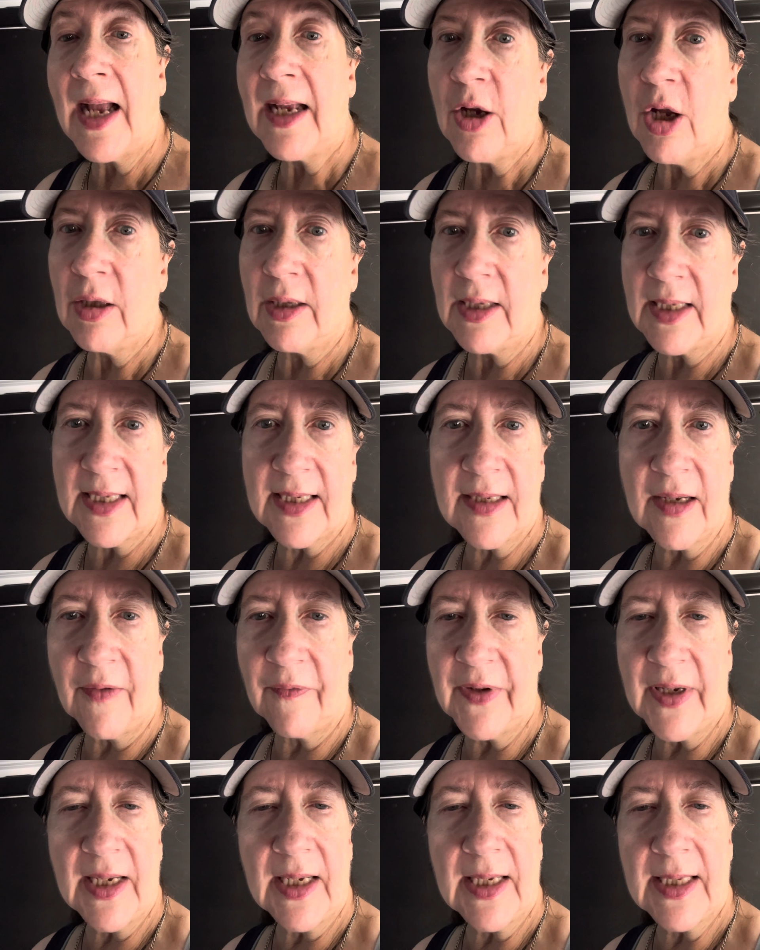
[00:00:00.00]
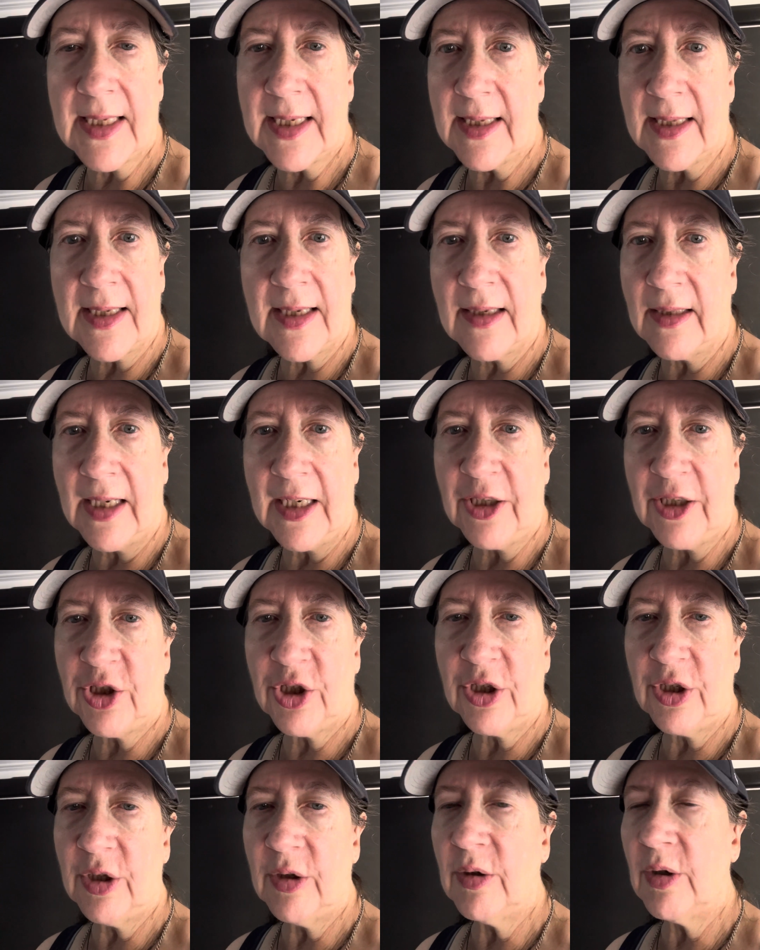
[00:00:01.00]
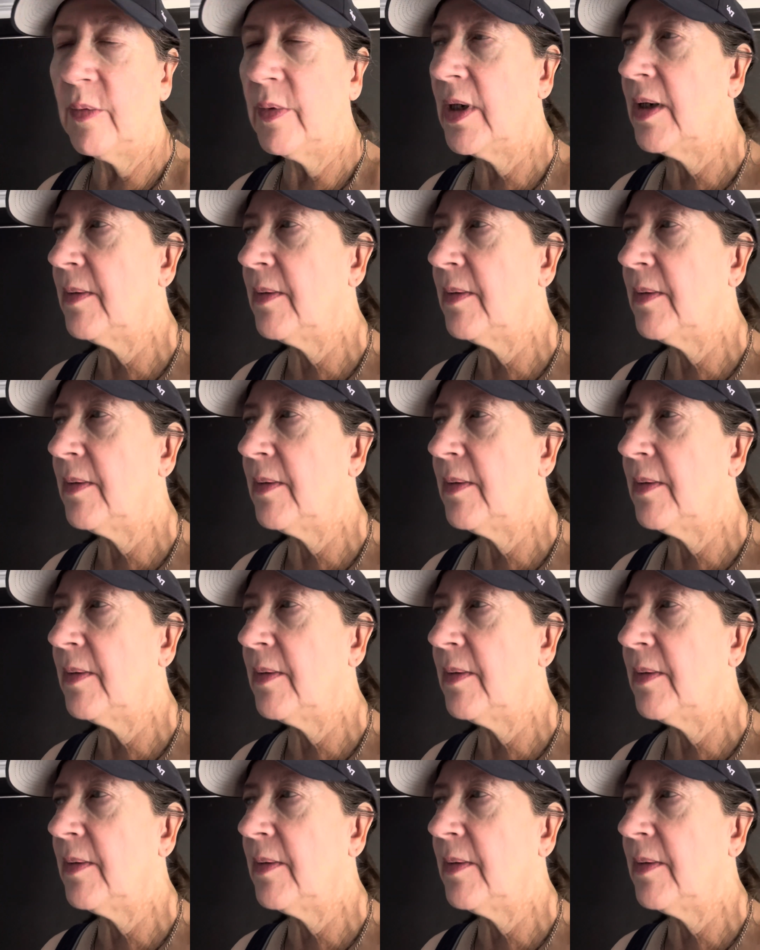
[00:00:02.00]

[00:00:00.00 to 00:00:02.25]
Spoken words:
call it stuffing. It's insulation. You know what I